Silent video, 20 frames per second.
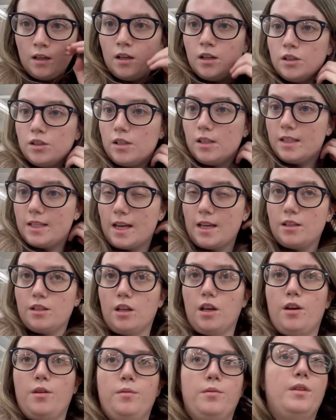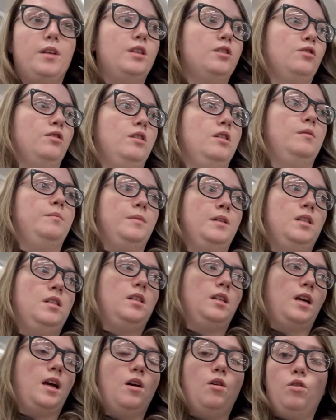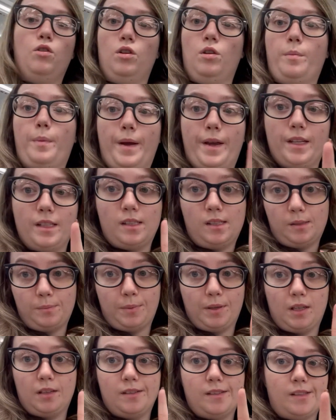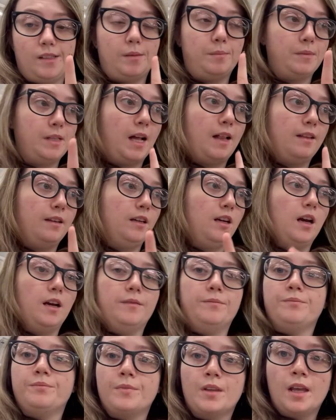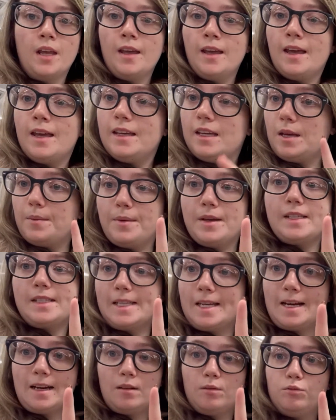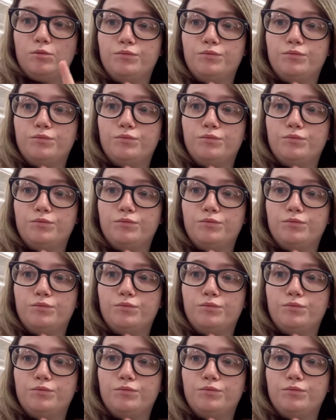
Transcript: to Tesco this Christmas to get all your bits, because I'm telling you, you're missing out.